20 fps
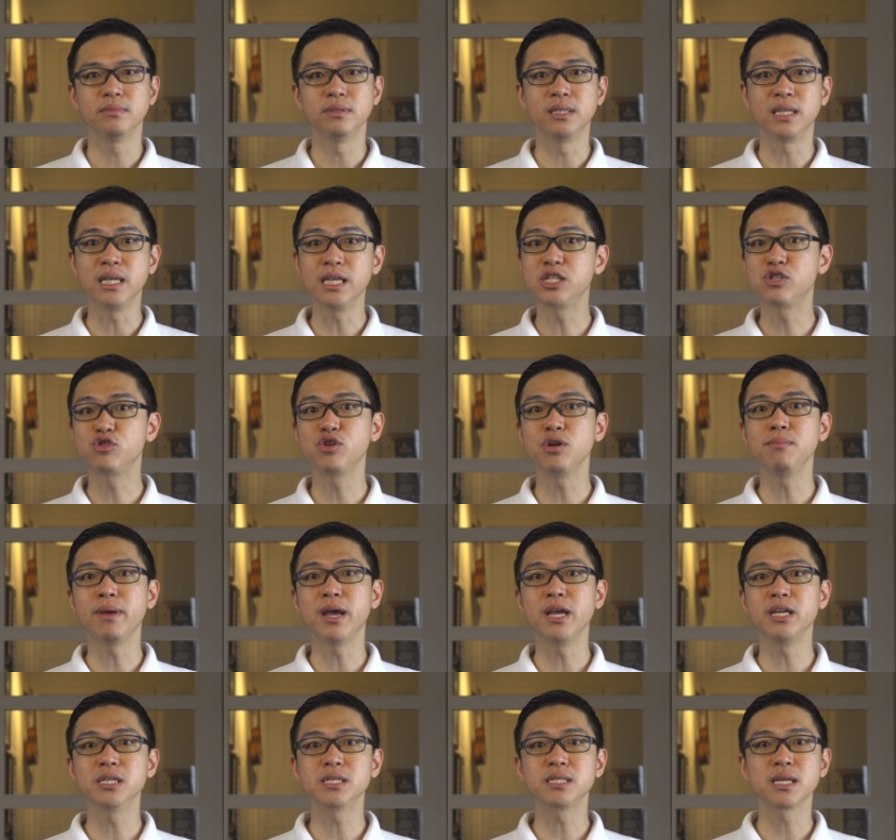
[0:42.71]
These three
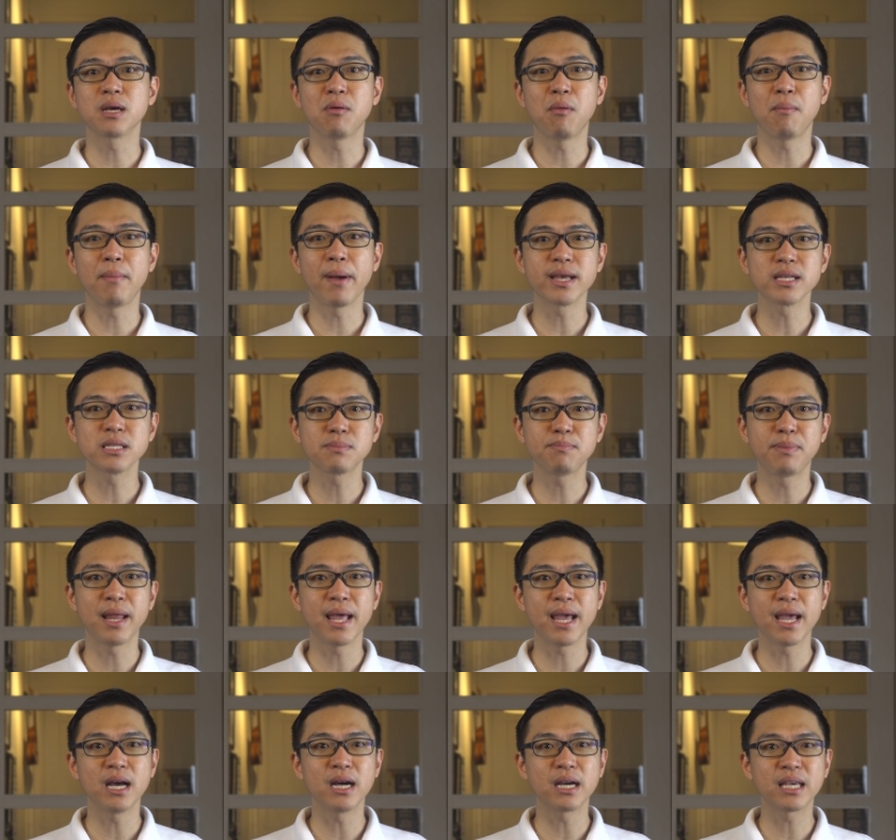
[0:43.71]
major Singapore banks
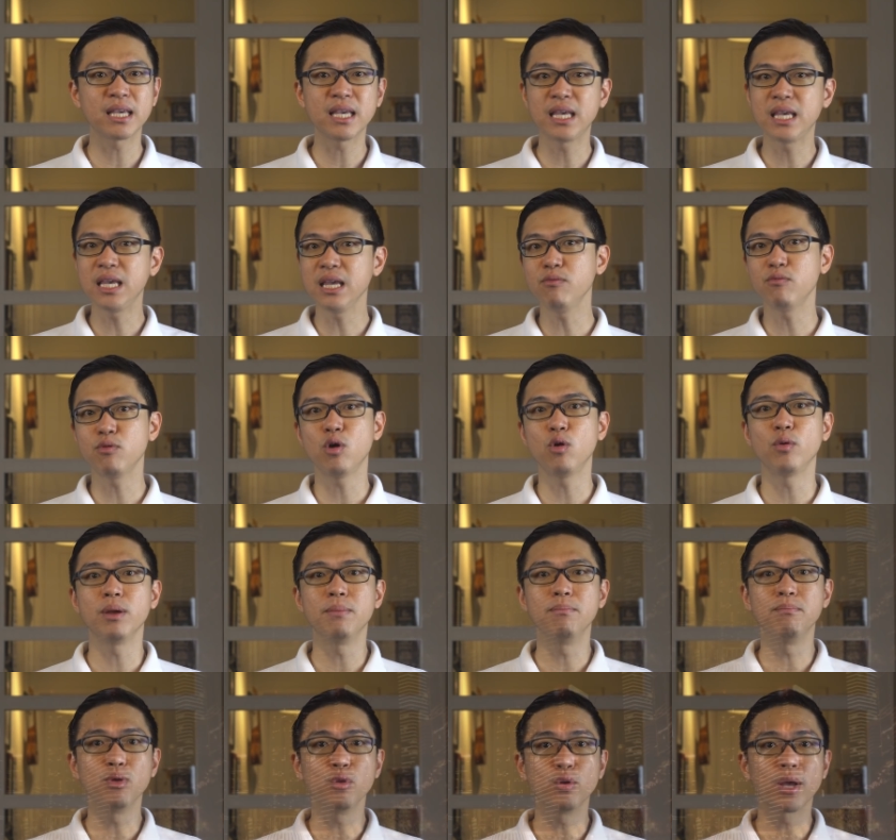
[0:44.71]
play a key role
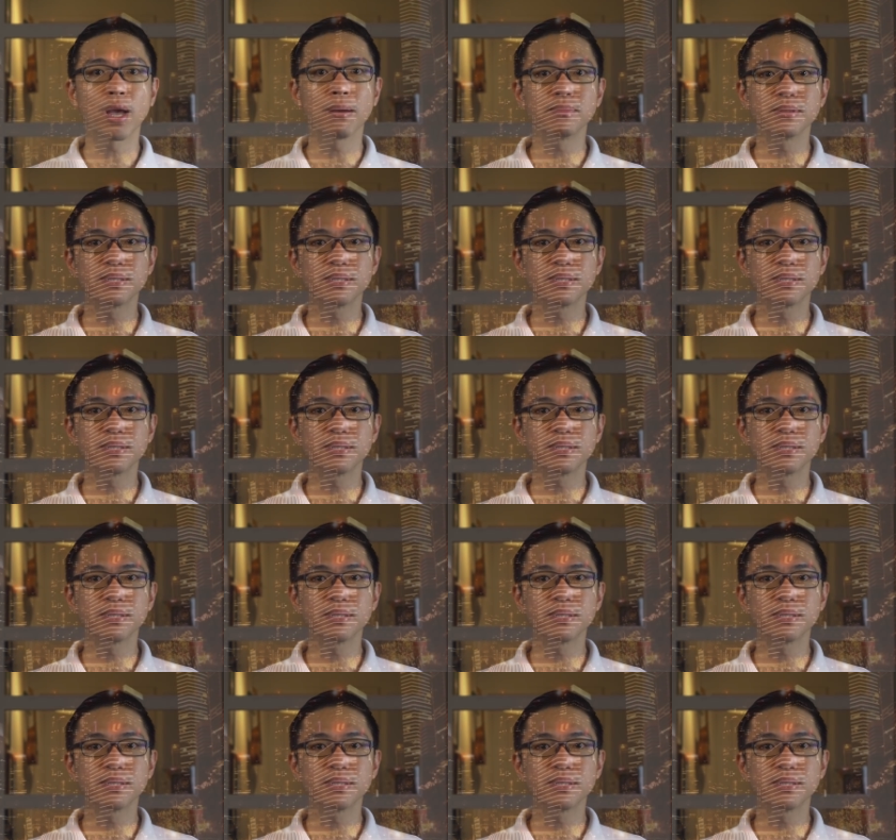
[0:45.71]
in building up